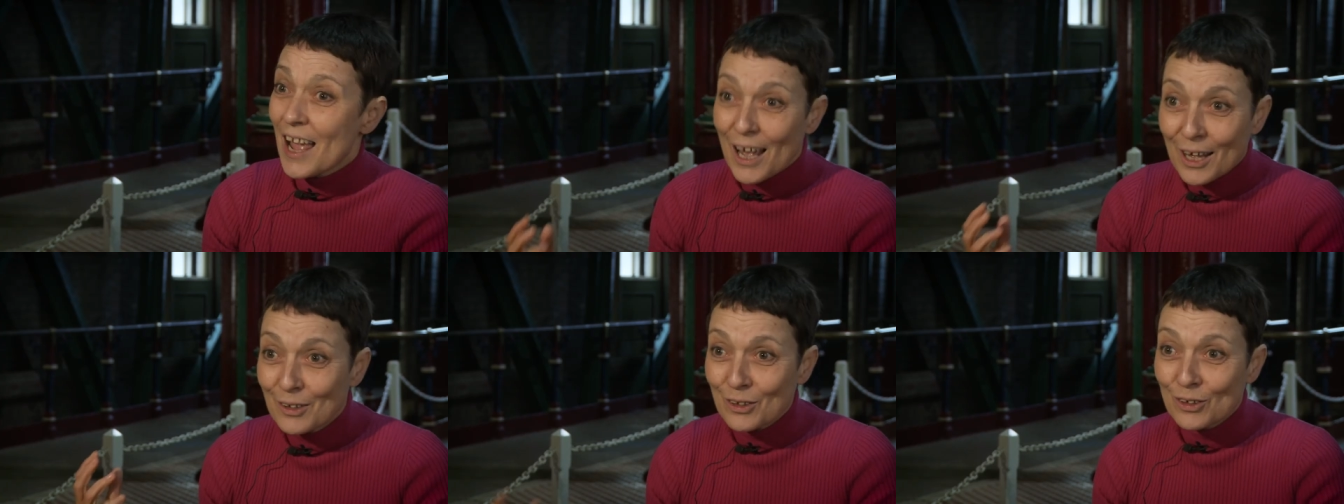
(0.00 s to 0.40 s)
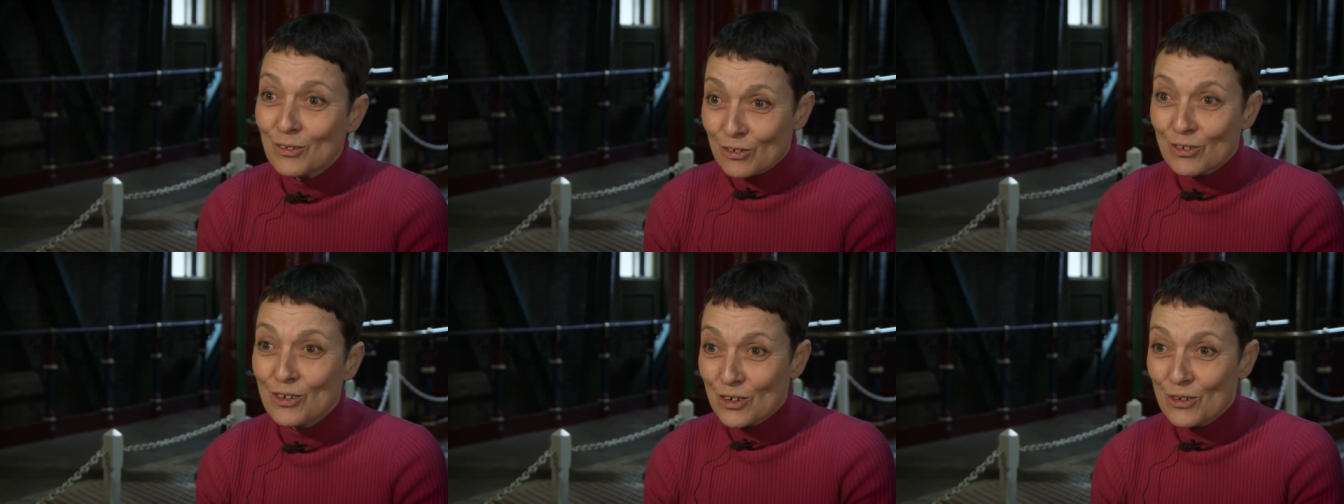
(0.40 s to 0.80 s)
And
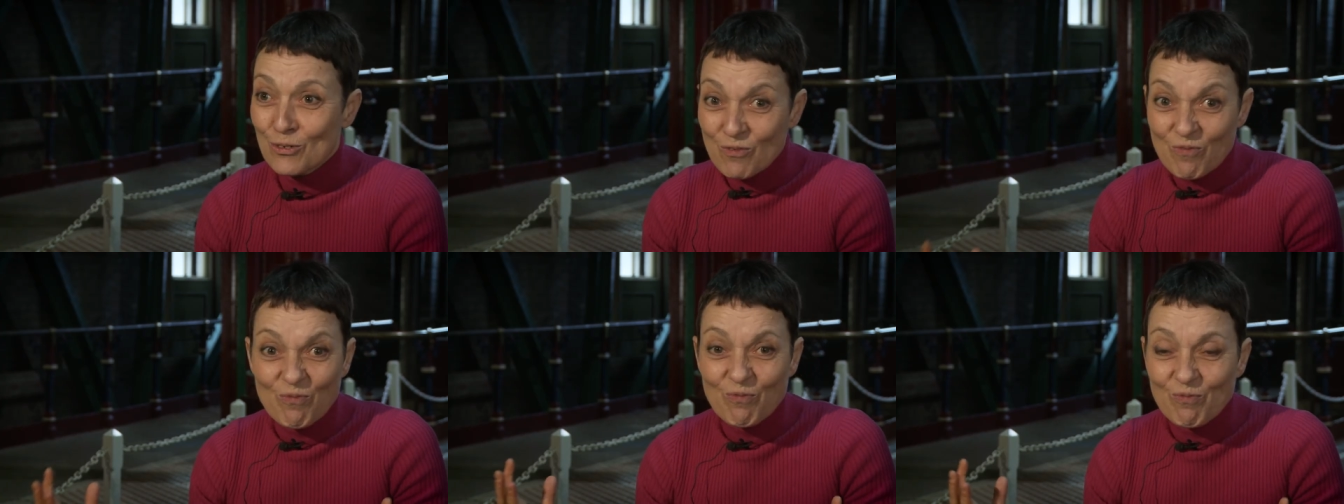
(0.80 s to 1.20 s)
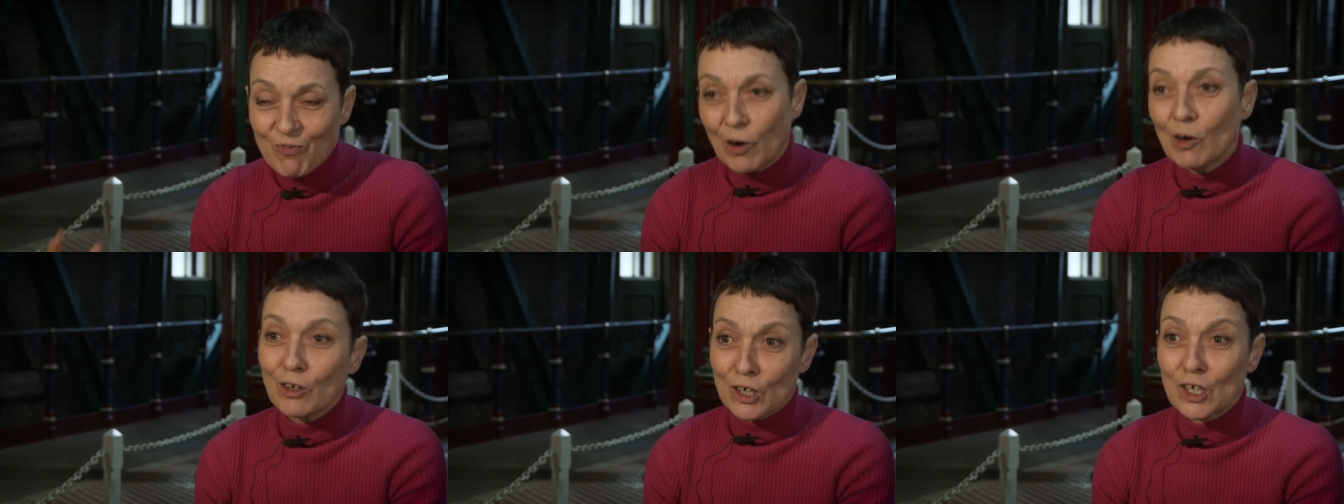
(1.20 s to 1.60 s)
these huge
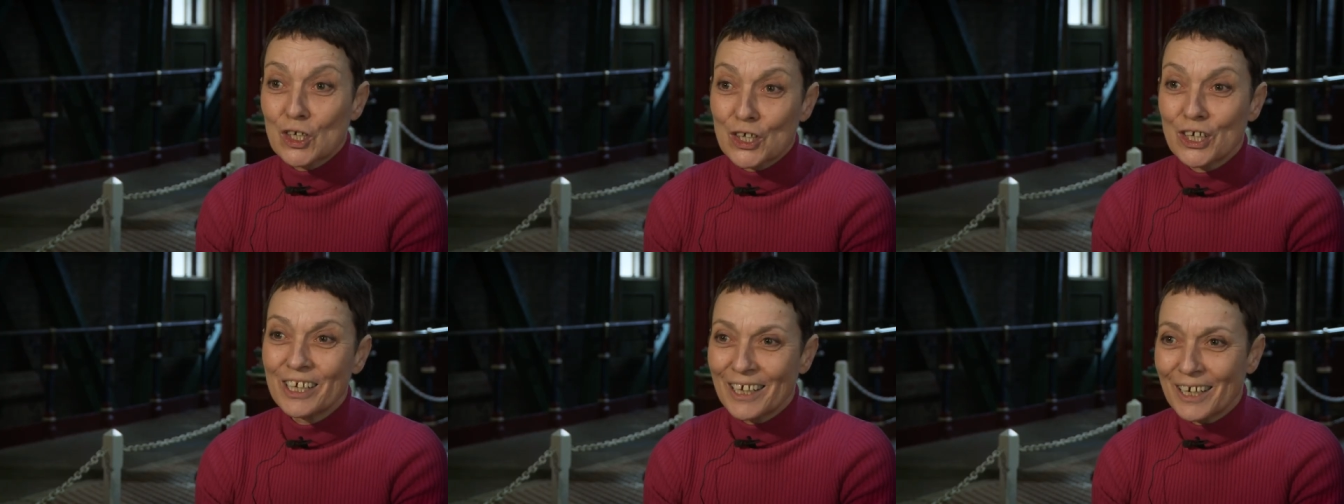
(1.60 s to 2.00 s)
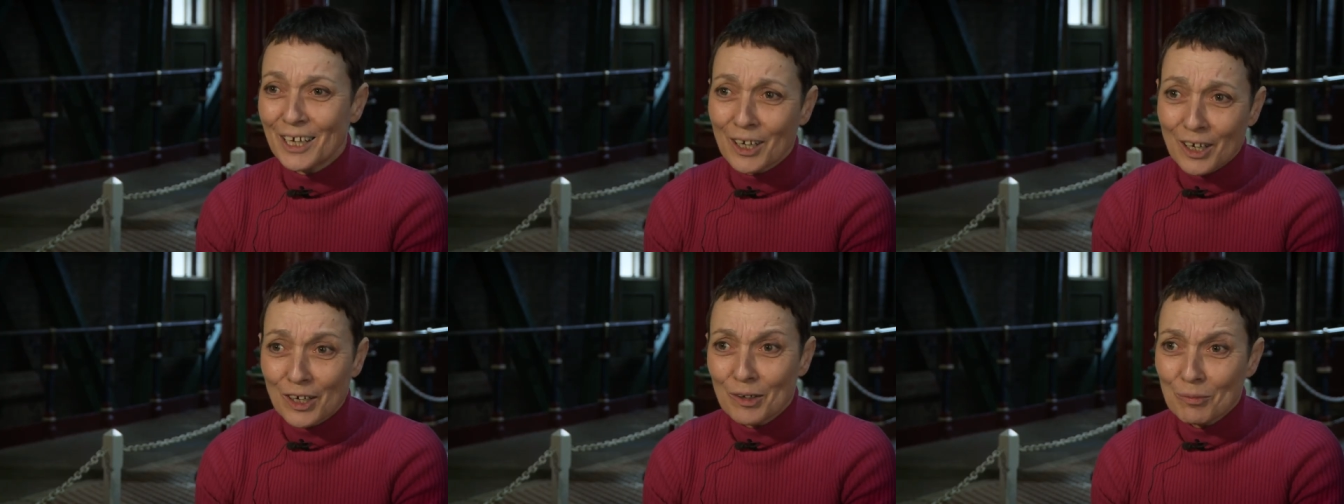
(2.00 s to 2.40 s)

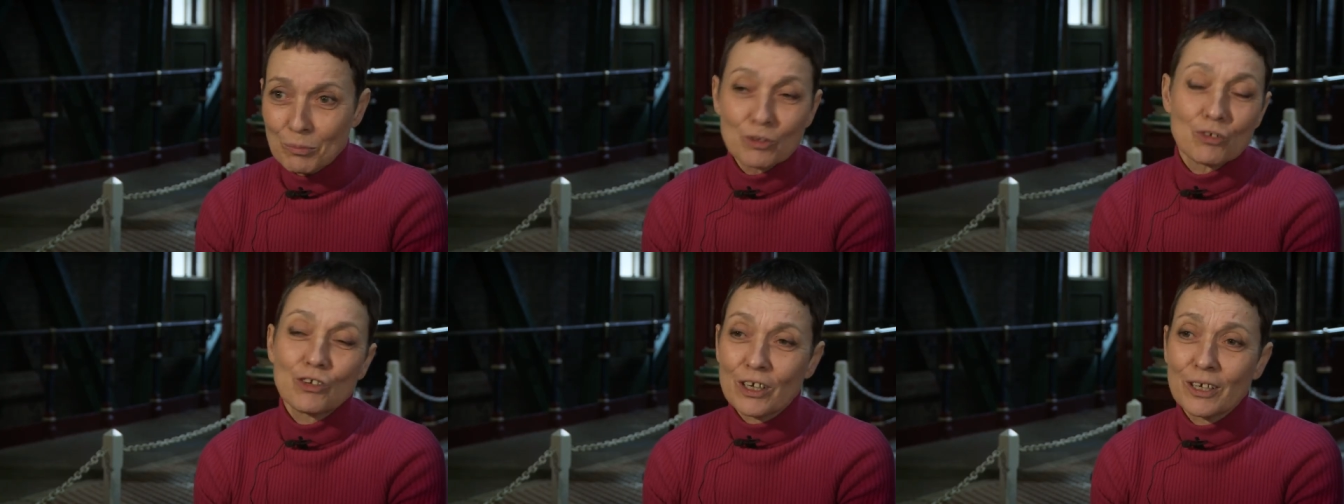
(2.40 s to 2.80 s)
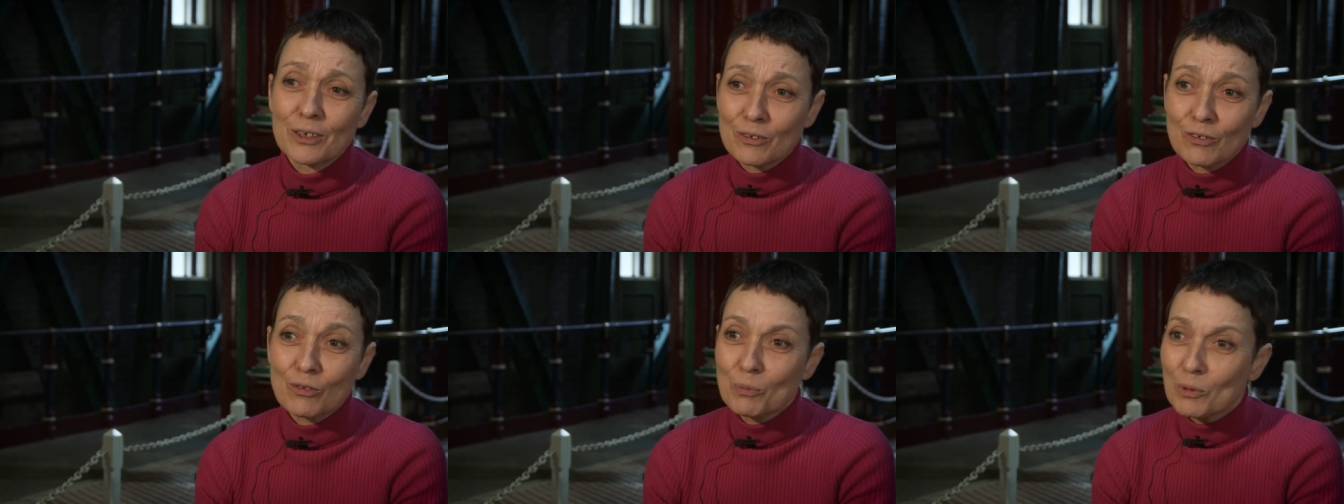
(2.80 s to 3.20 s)
functioning
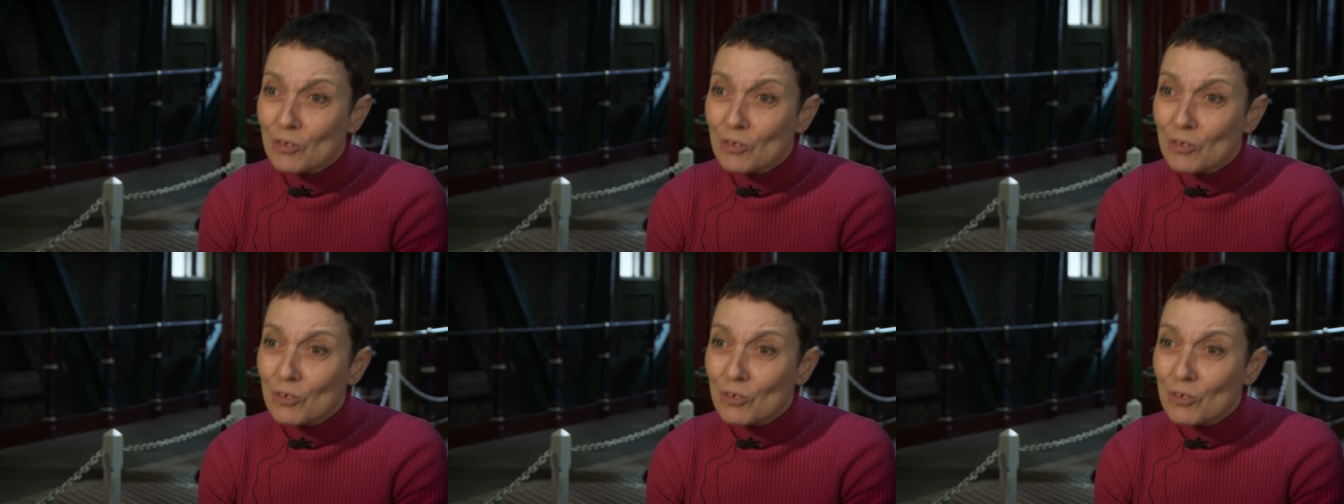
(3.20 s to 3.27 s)
machines,